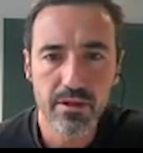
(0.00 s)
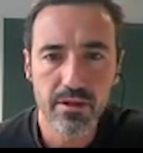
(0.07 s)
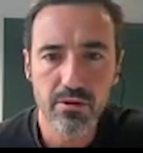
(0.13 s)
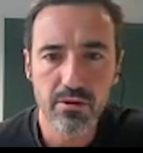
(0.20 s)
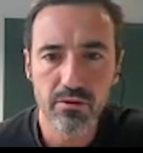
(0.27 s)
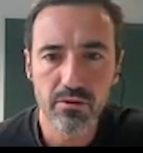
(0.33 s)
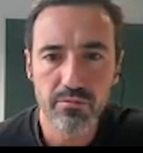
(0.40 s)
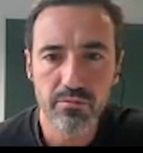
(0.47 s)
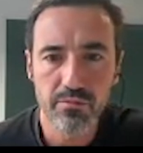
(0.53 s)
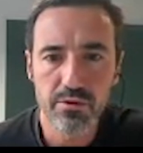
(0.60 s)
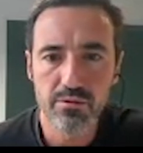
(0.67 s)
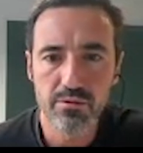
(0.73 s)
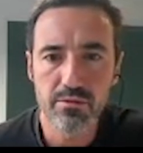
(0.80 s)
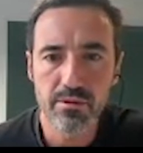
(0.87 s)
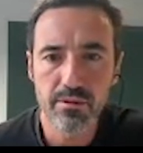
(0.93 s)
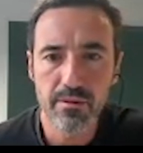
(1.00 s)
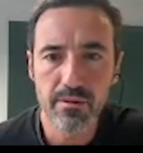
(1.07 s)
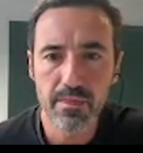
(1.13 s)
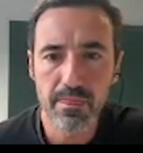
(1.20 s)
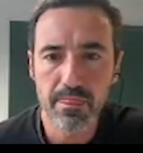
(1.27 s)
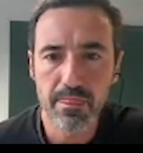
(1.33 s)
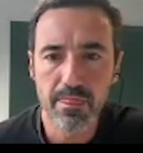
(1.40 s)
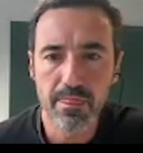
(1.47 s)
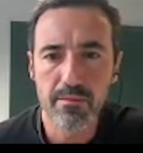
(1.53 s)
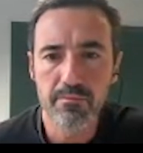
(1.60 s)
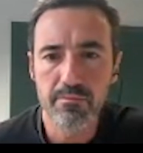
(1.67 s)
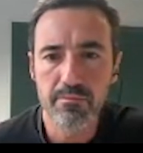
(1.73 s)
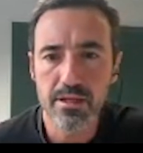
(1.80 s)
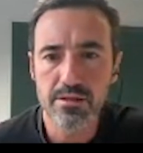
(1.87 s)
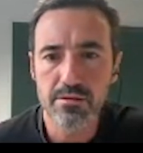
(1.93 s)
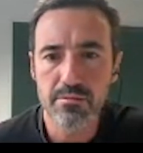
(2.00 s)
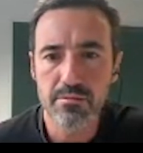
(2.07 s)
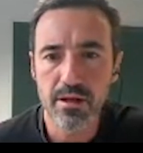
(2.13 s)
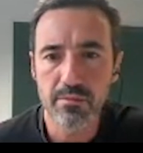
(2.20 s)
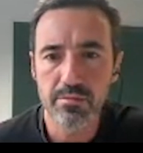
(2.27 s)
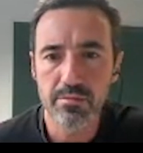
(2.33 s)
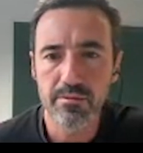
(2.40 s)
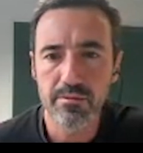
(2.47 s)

of mu by the map.